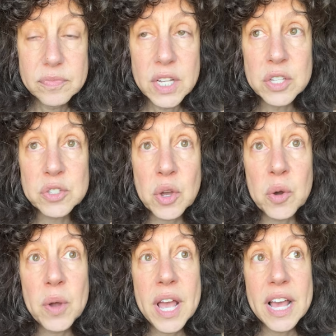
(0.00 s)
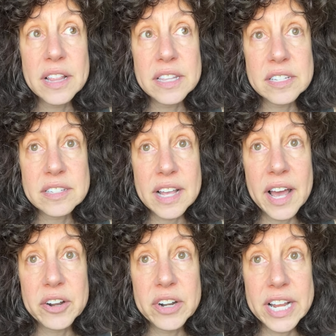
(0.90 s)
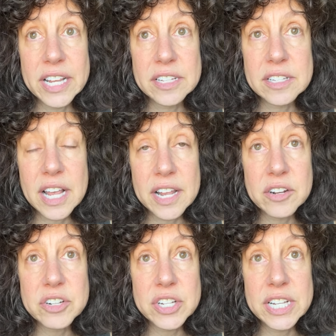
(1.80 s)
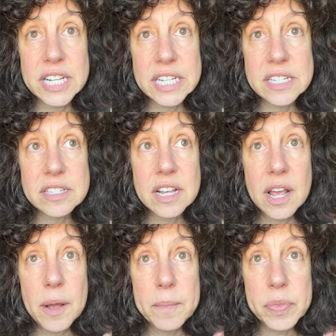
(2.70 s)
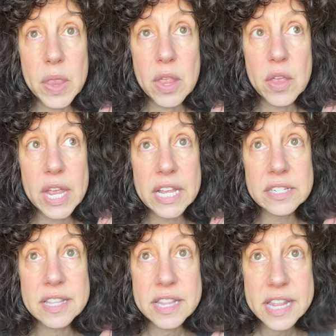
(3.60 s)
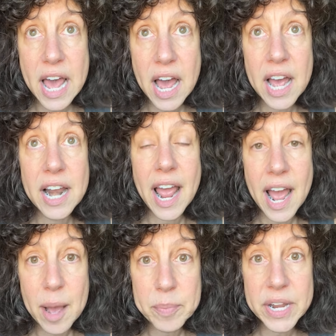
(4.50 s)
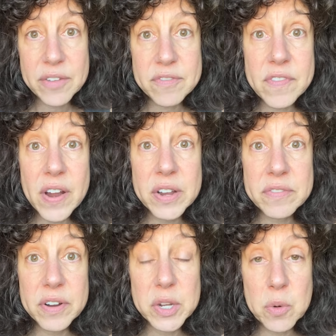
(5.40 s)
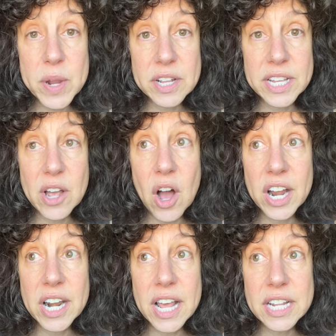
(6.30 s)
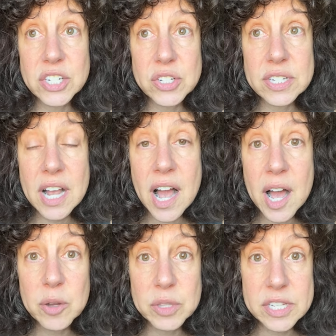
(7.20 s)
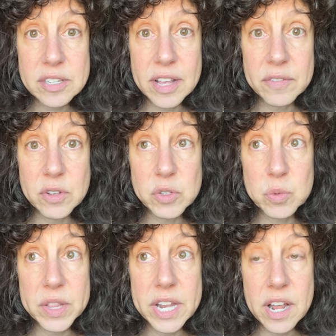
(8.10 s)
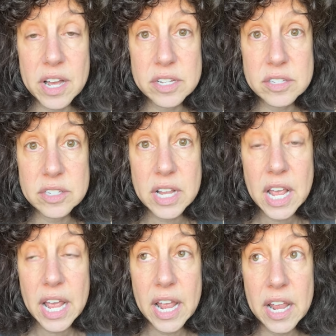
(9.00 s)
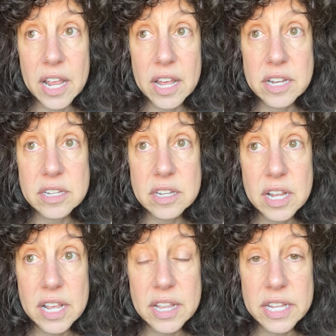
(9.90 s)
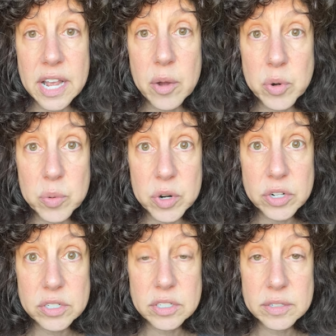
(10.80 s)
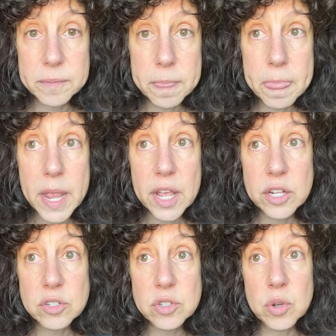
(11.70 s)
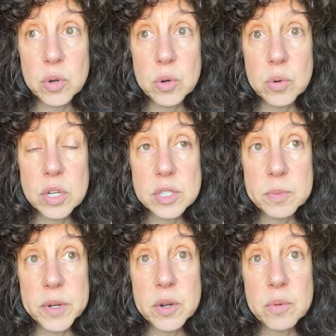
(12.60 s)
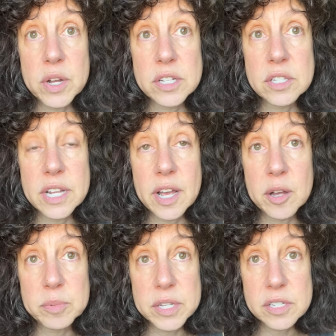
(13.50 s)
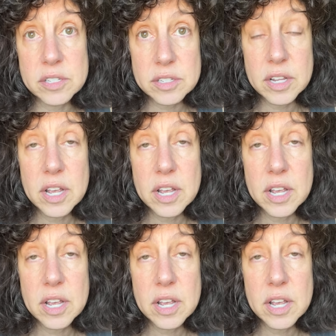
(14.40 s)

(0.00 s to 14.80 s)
So this Saturday's energy is that happening very, very quickly on just countless levels within us and in the outer world. And so Spirit wants to help this